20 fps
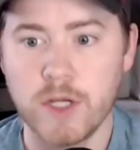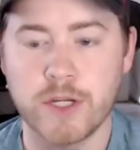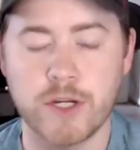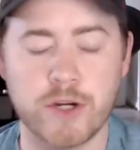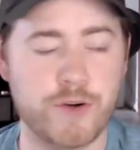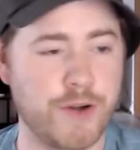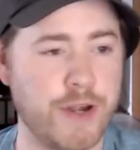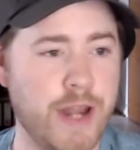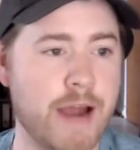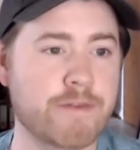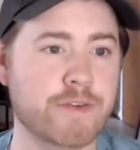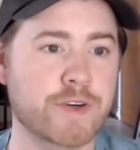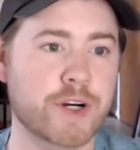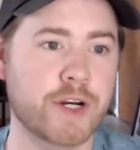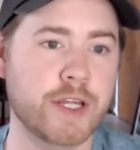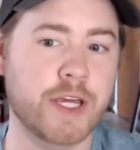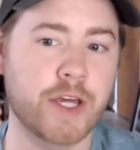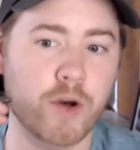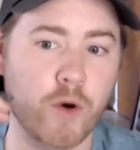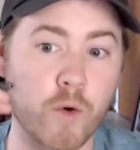You're never
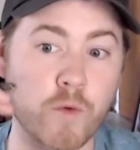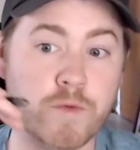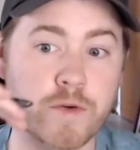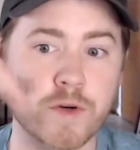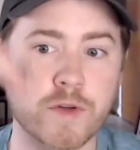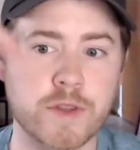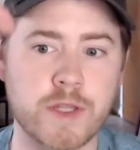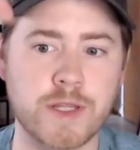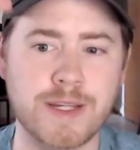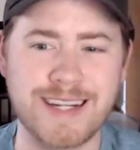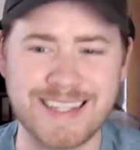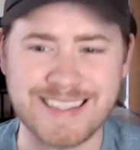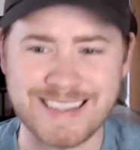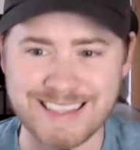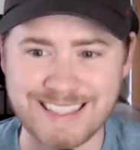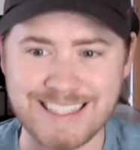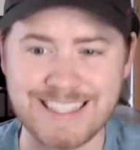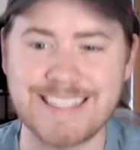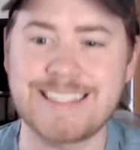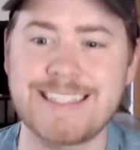going to get over the
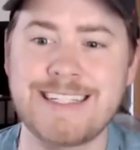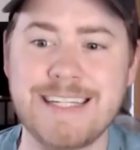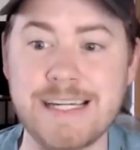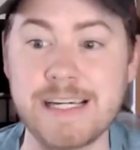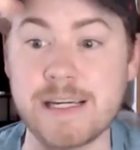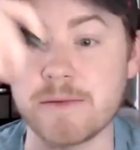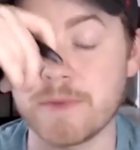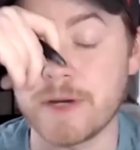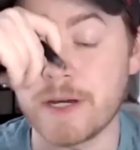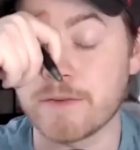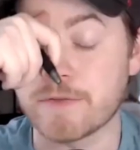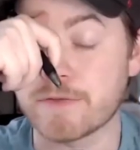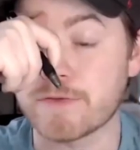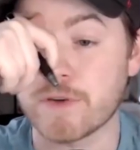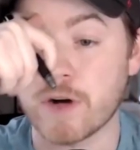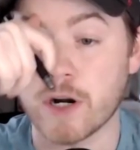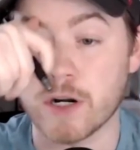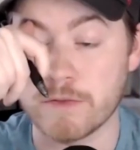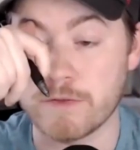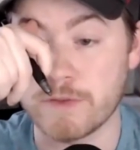elite team in
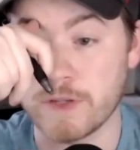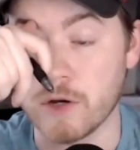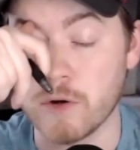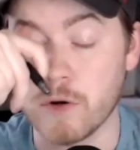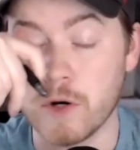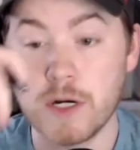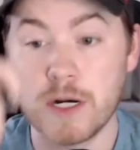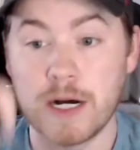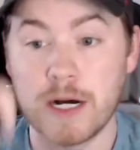front of you.